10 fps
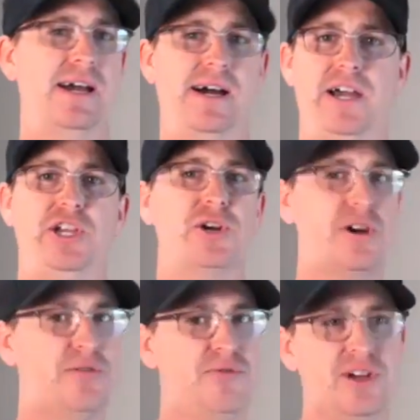Your
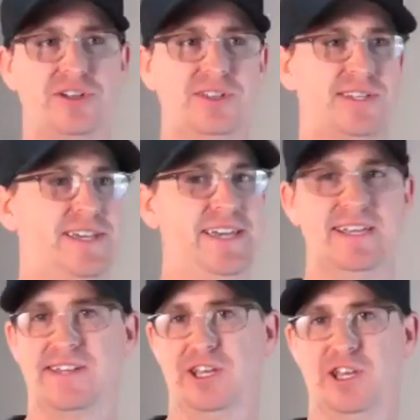efficiency
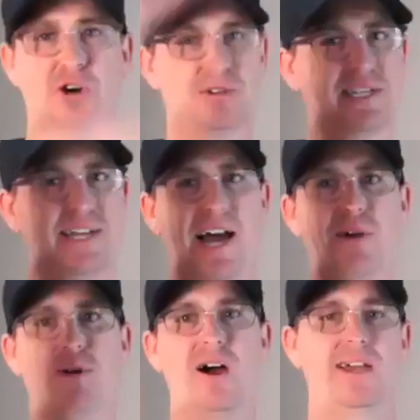is going to go
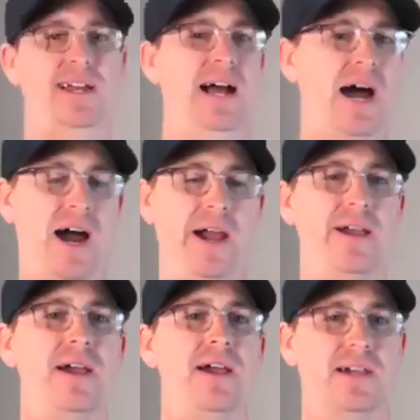skyrocket high
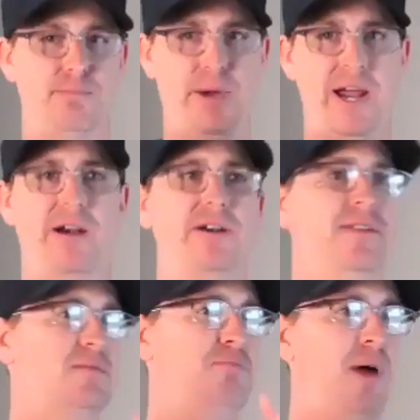compared to
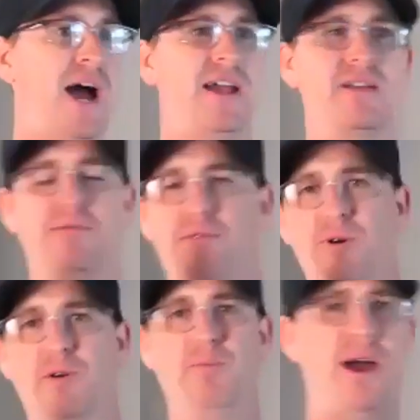this back and
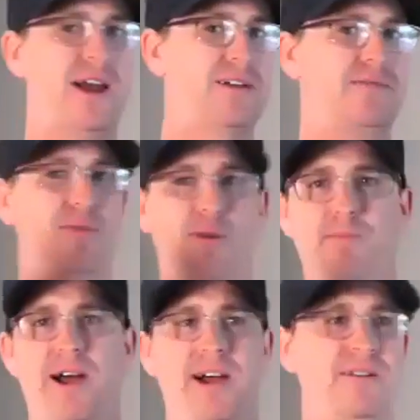forth, back and
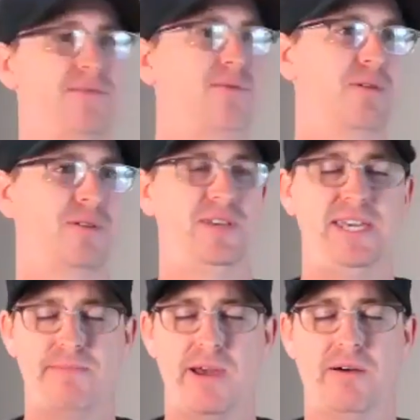forth, back and forth of
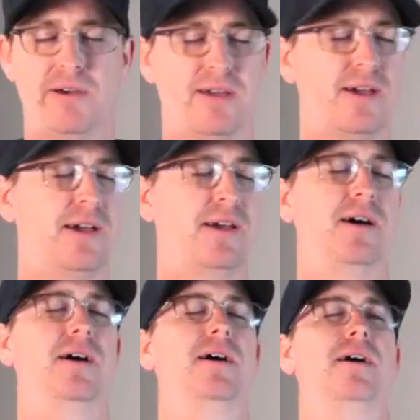emailing.
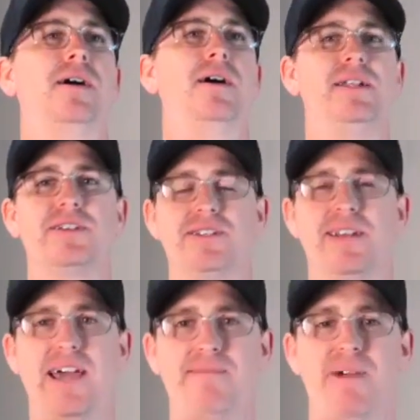It's just a
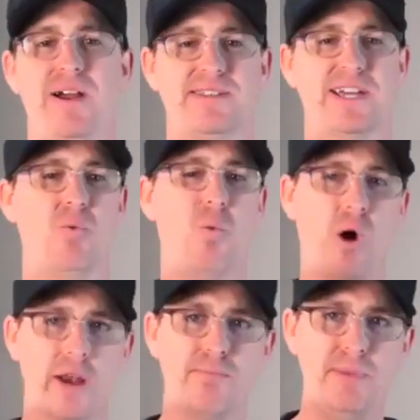nightmare. It's like
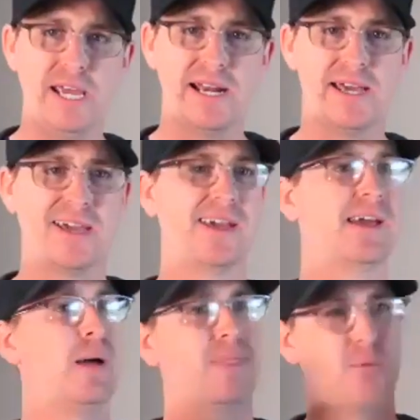one meeting
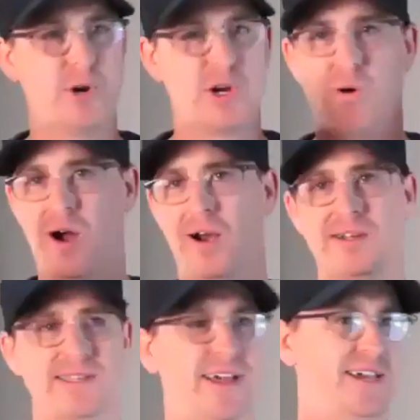
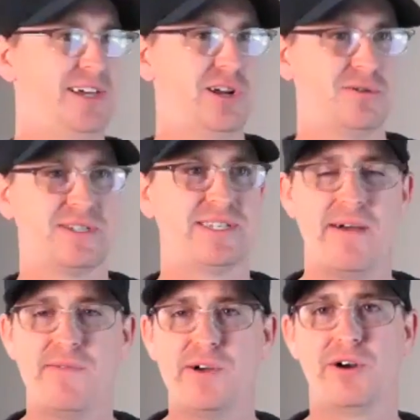requires
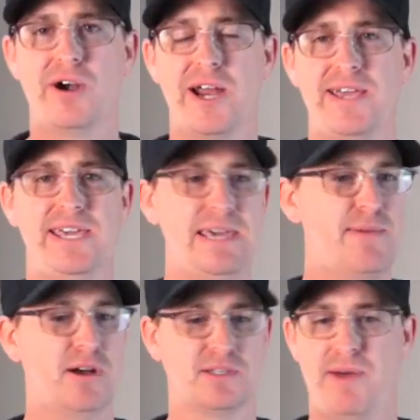7 or 8
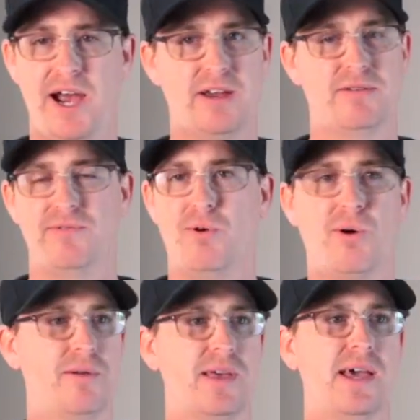emails back and
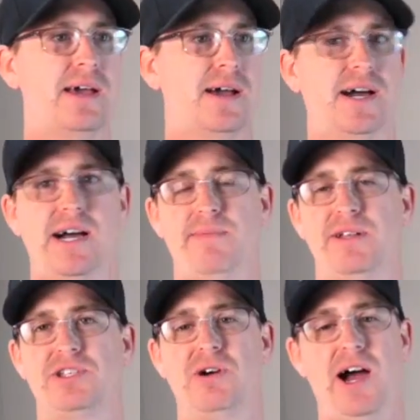forth.
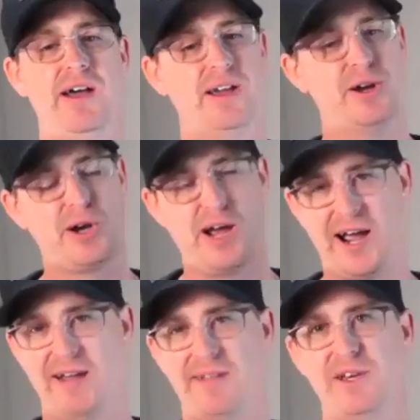And so I
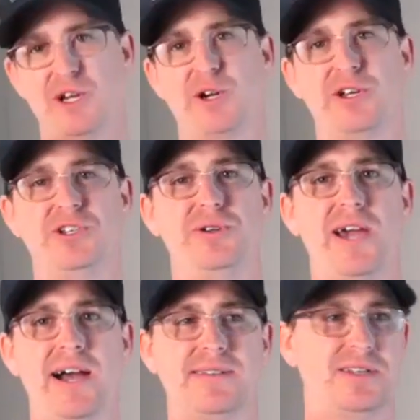highly encourage you
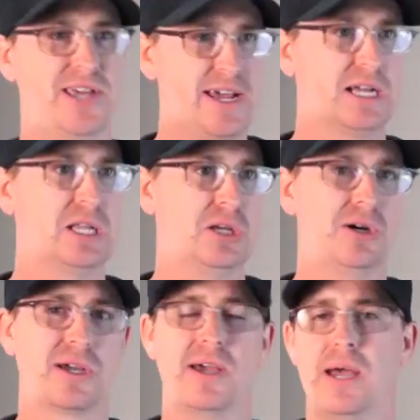guys to take a
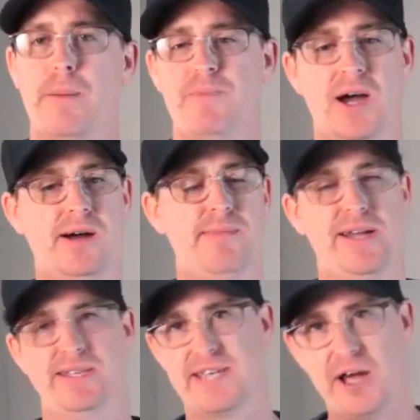look
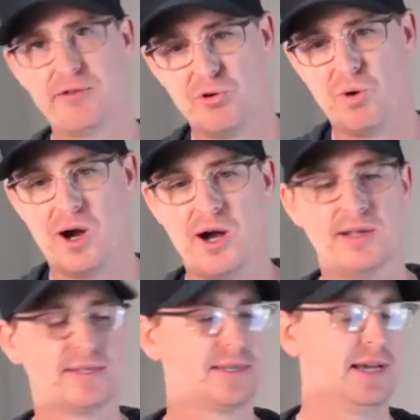at Schedule
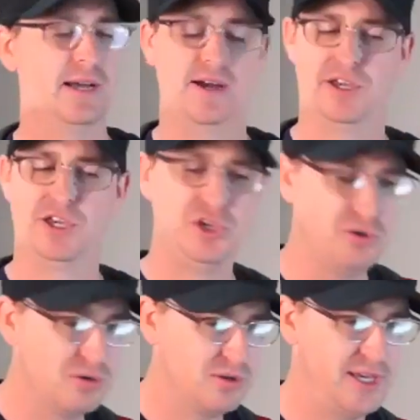Once.
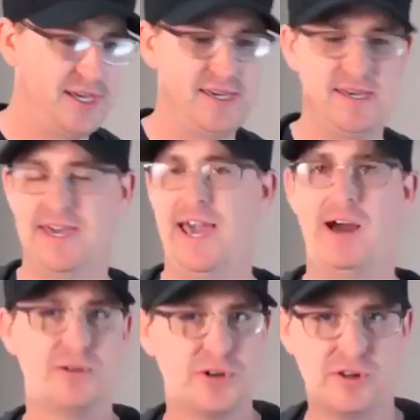Acutely,
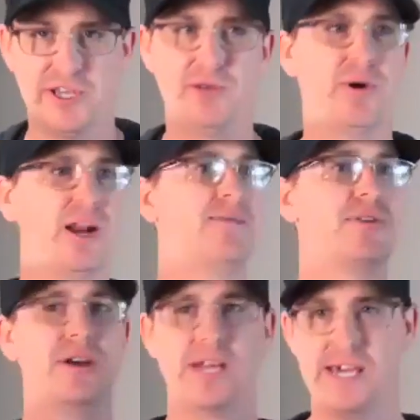Calendarly,
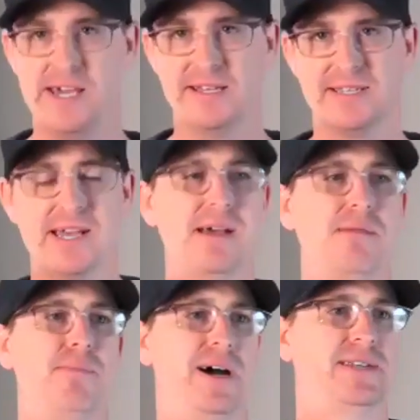whatever it is,
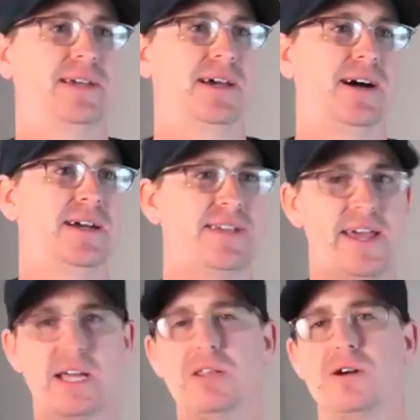but
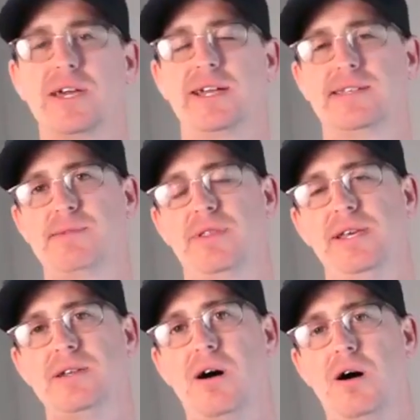take a look at some of
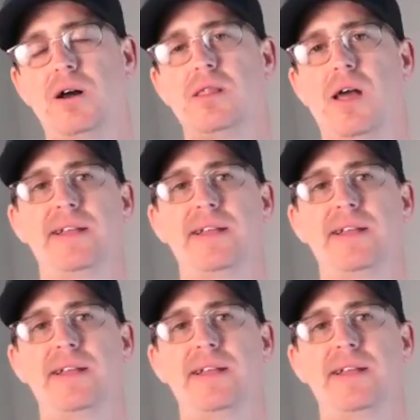these online